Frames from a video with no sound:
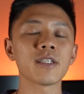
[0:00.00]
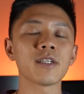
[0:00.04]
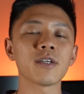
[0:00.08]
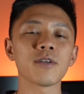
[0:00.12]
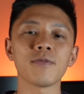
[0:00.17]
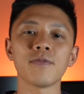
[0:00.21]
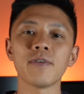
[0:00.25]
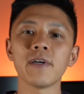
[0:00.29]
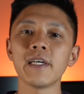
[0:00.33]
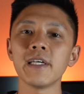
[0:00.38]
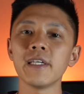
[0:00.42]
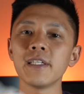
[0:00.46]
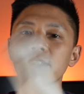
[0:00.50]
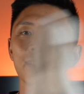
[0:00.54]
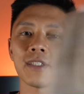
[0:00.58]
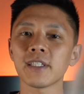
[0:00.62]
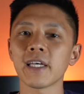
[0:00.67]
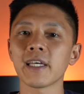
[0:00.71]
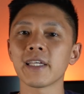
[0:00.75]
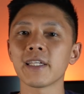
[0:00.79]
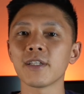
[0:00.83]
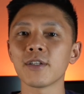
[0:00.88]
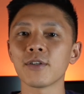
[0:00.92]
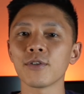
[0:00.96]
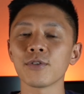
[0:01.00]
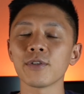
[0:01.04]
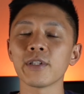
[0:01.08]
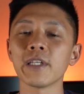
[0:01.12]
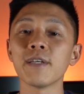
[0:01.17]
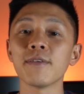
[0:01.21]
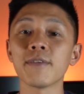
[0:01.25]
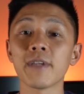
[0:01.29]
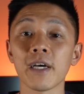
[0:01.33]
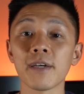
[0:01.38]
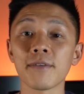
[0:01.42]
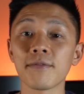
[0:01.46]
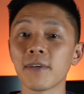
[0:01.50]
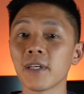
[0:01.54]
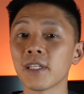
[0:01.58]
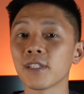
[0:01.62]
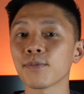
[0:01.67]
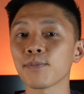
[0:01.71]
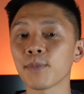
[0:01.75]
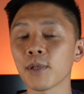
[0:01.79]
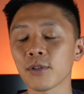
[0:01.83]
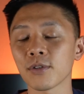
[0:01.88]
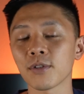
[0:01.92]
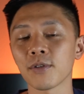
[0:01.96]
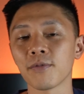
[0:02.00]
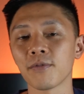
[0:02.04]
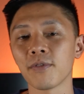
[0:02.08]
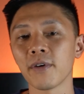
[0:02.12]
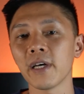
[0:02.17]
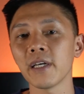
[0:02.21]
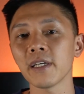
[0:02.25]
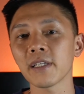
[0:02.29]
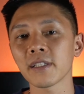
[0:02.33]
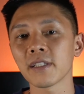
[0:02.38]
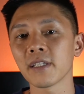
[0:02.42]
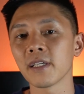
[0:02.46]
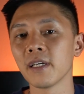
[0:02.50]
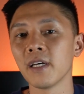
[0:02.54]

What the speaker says: their face and it'll leave that face melt effect.